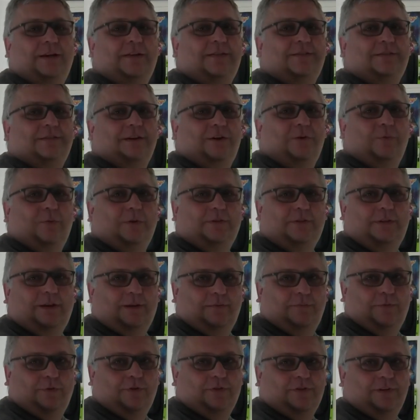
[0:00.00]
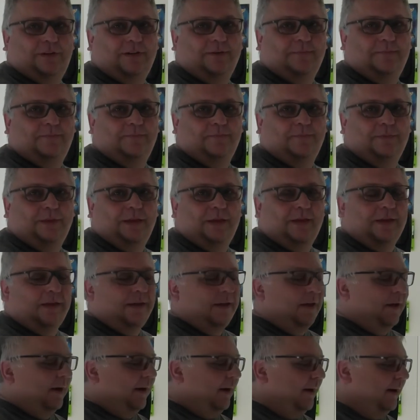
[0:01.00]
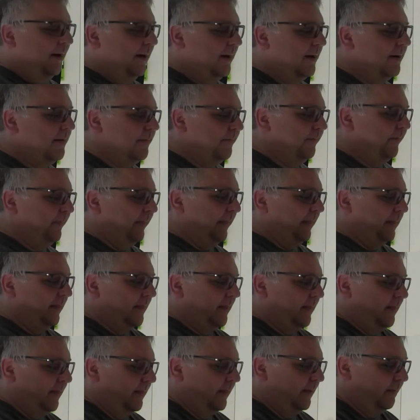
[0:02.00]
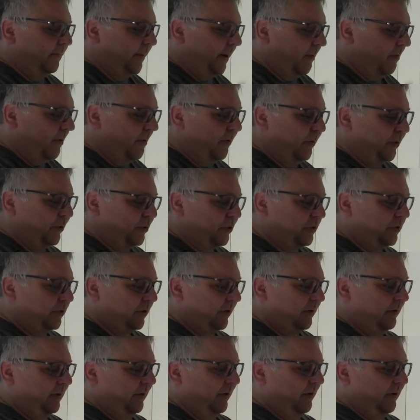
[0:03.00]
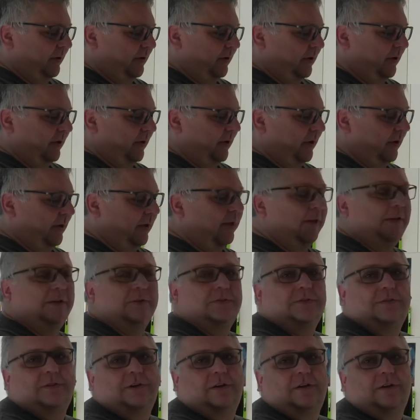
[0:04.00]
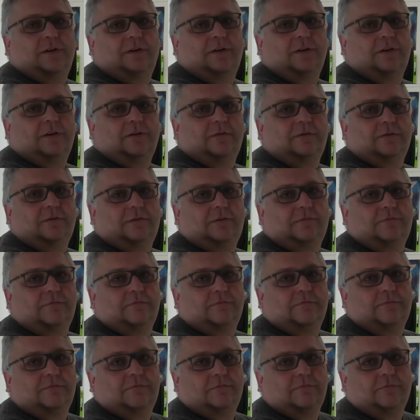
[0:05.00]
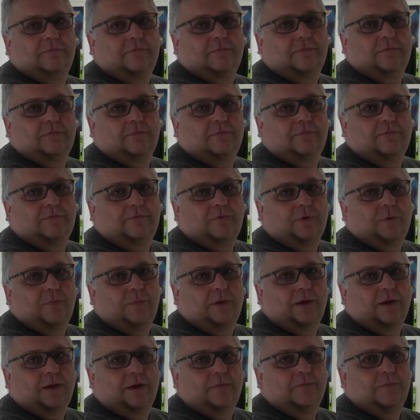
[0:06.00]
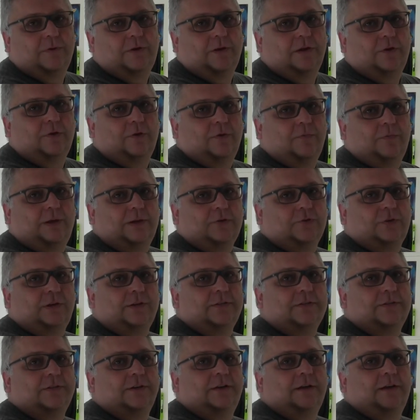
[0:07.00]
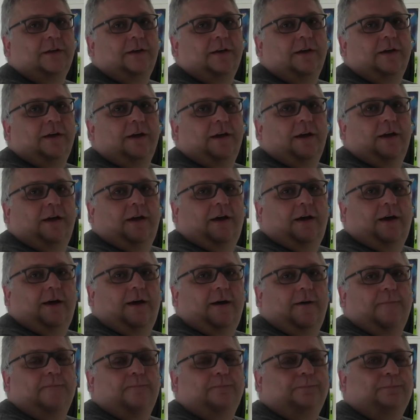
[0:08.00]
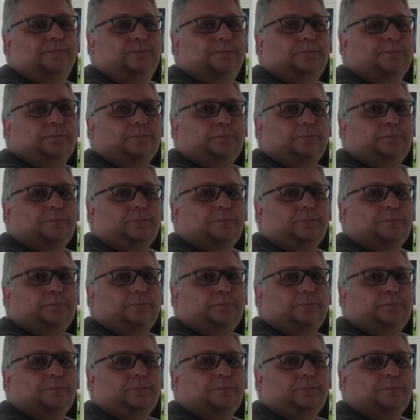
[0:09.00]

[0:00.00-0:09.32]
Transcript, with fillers: let's start with the unboxing. Um, the Power Watch is uh, from a company called Matrix, um,